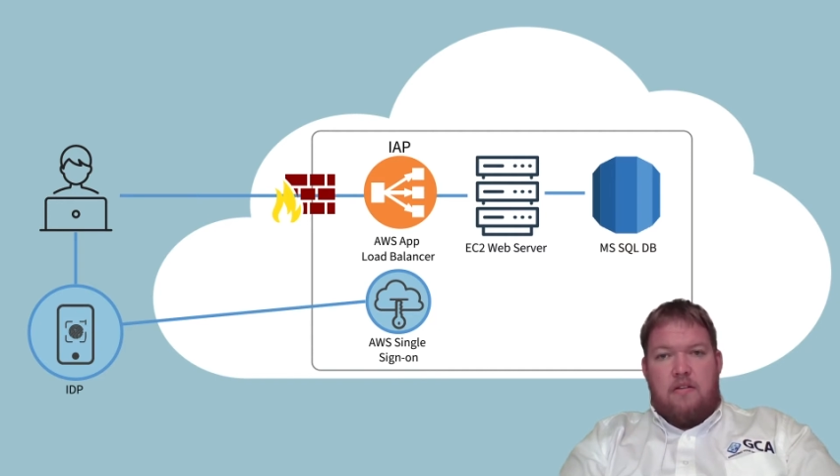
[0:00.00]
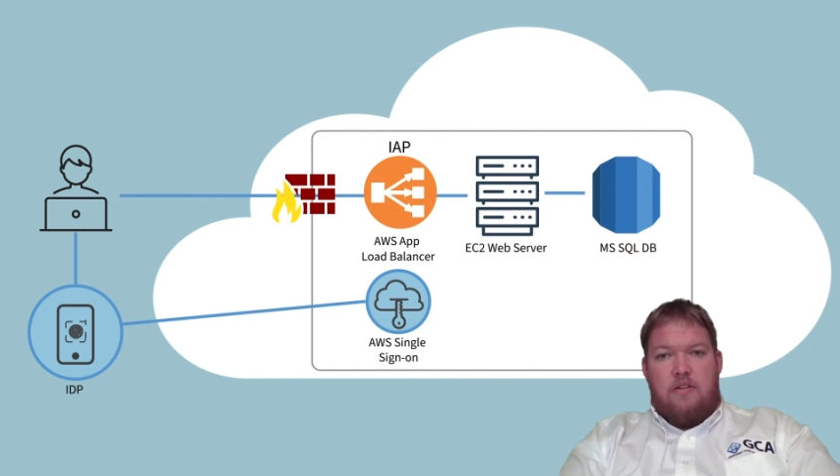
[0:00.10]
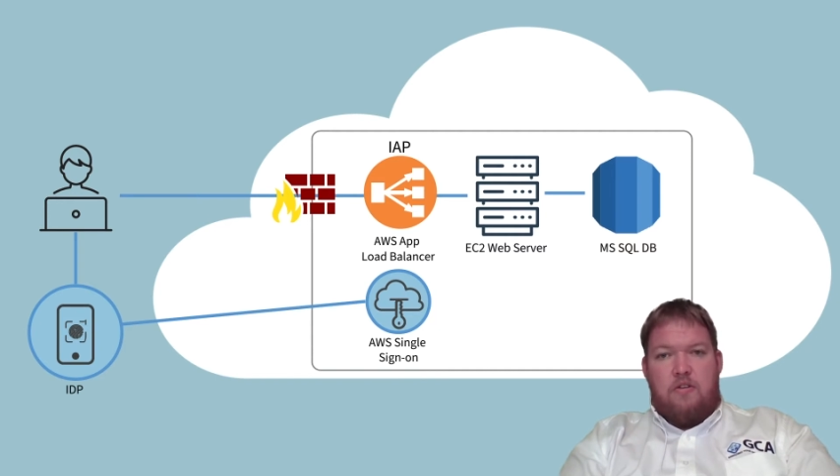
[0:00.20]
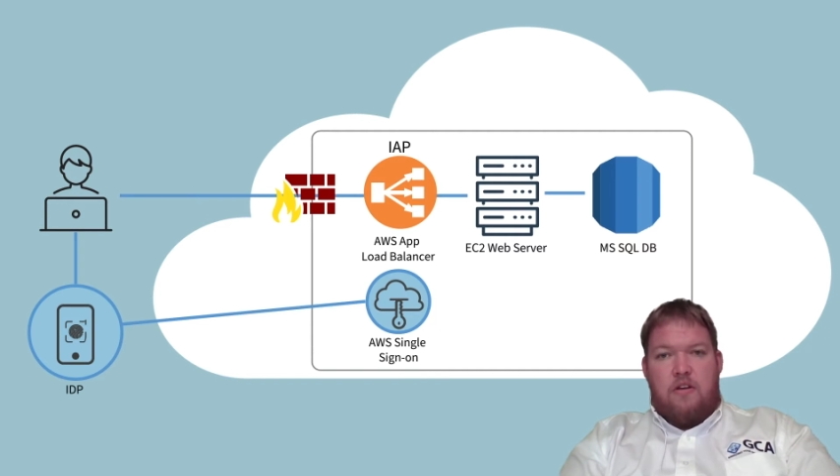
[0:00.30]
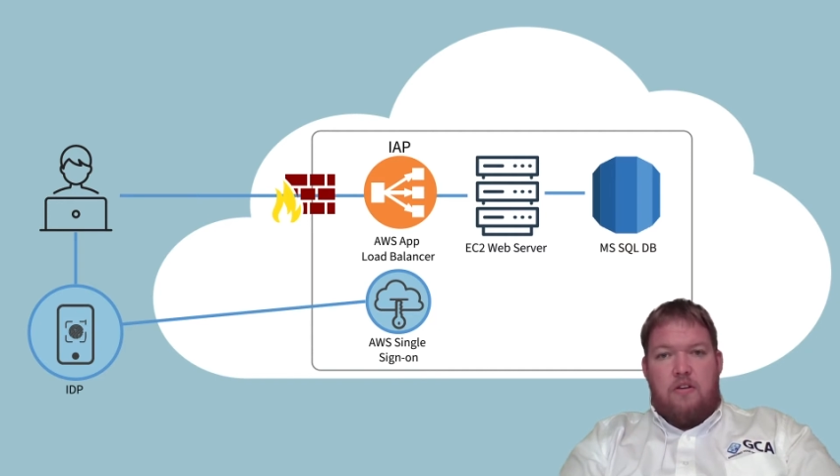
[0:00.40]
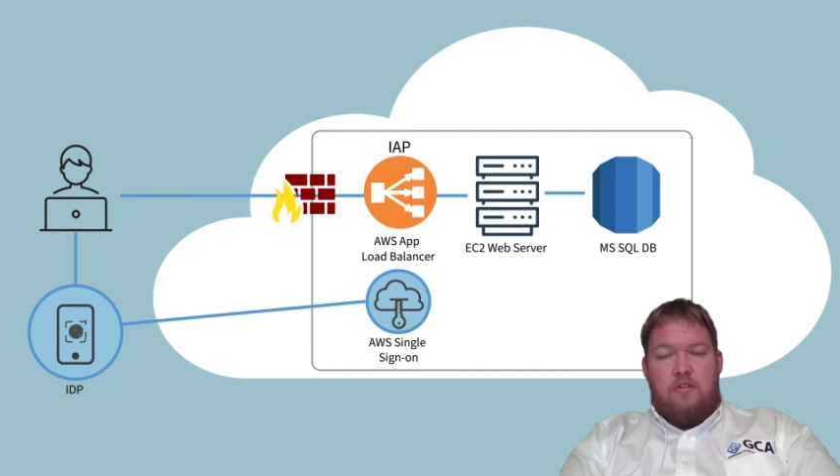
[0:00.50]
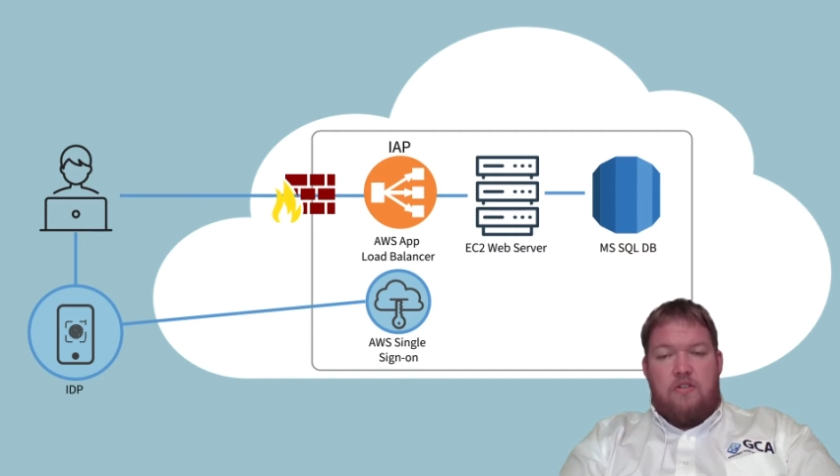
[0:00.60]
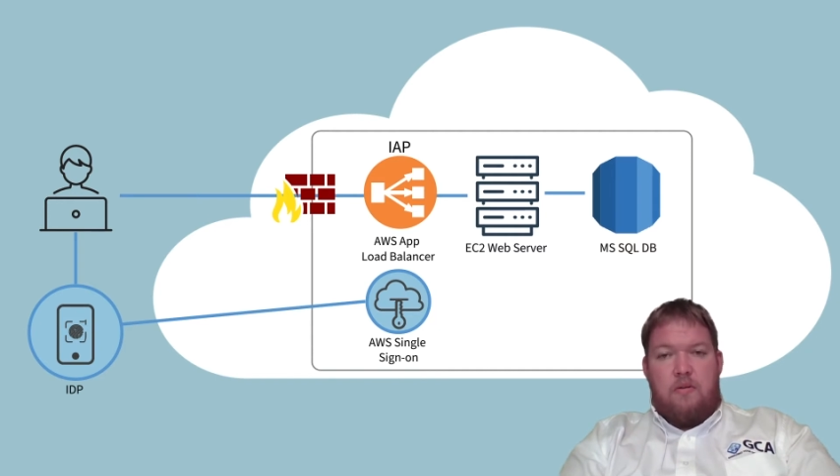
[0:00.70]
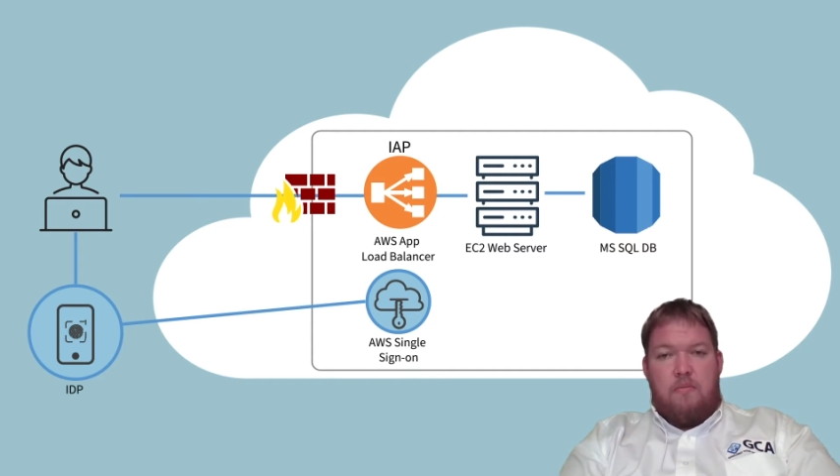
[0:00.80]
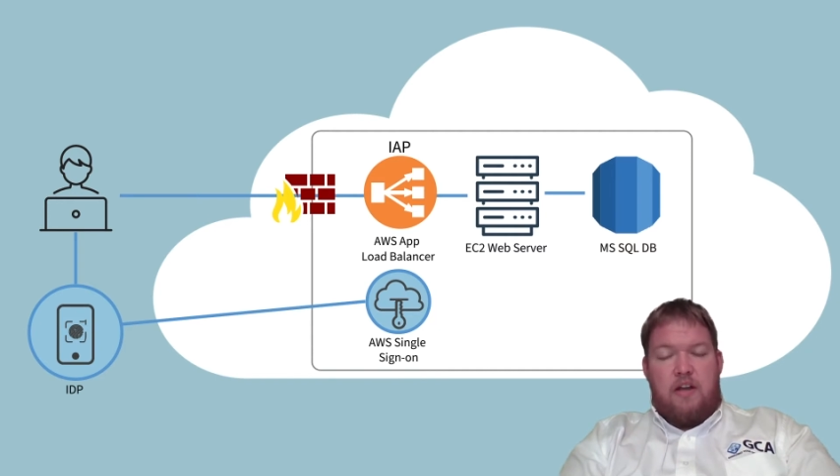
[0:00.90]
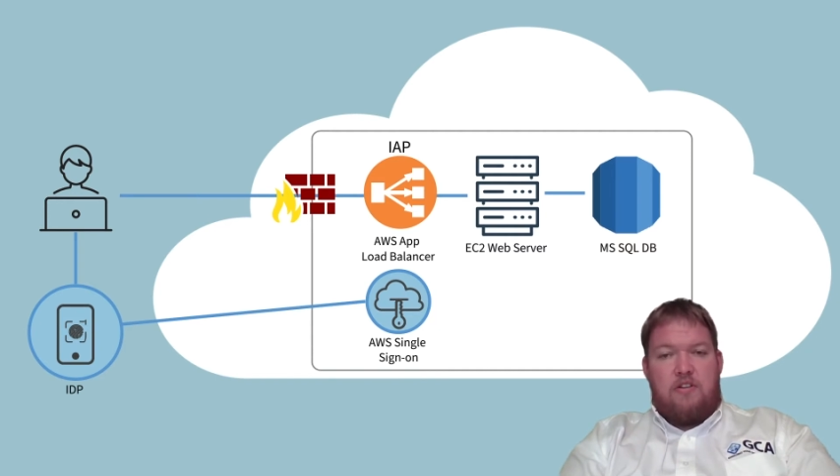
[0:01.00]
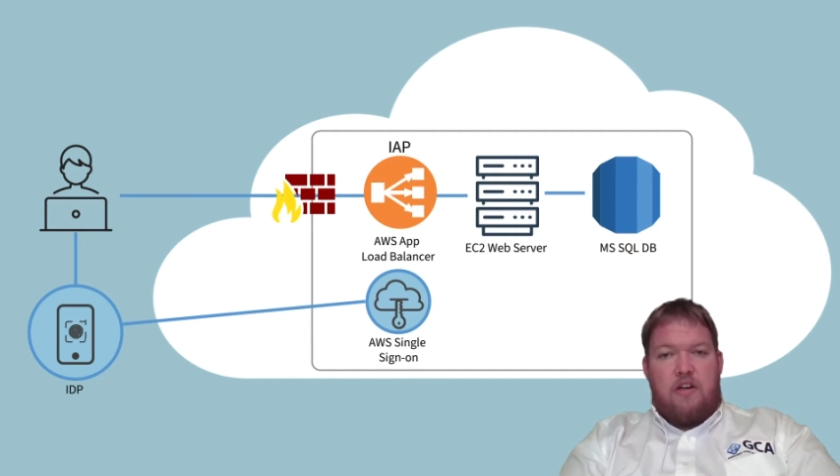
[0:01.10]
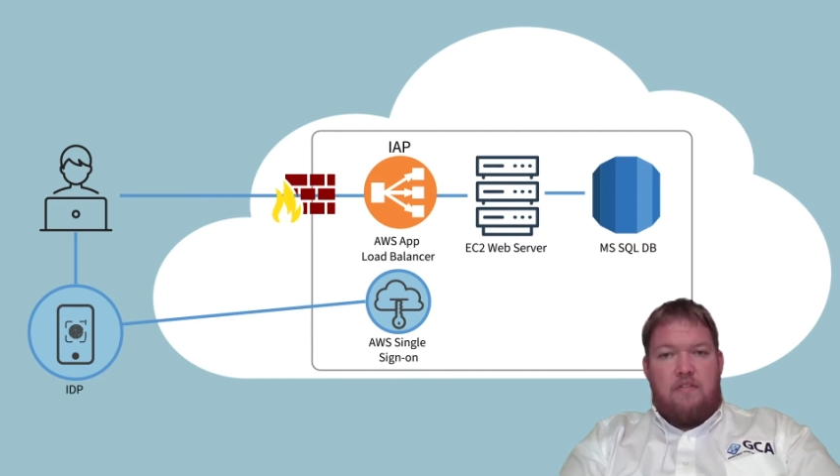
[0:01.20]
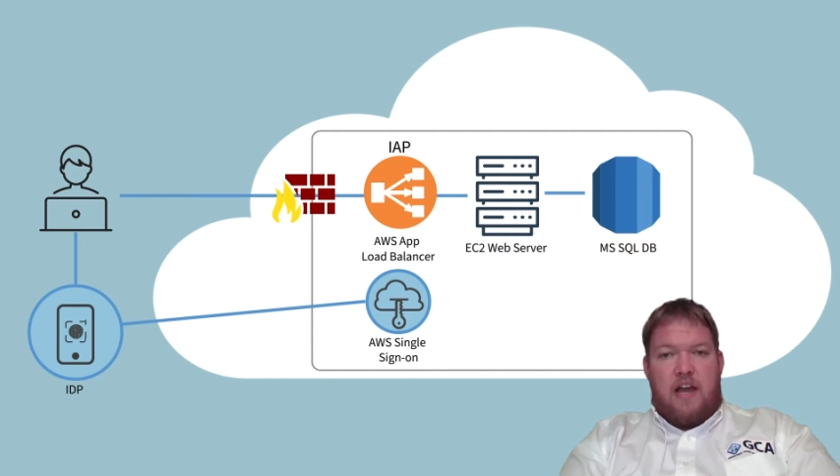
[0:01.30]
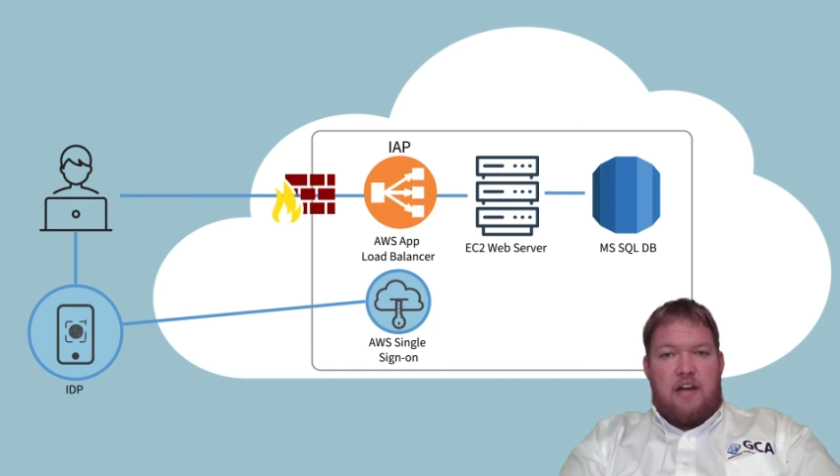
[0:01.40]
You can use Microsoft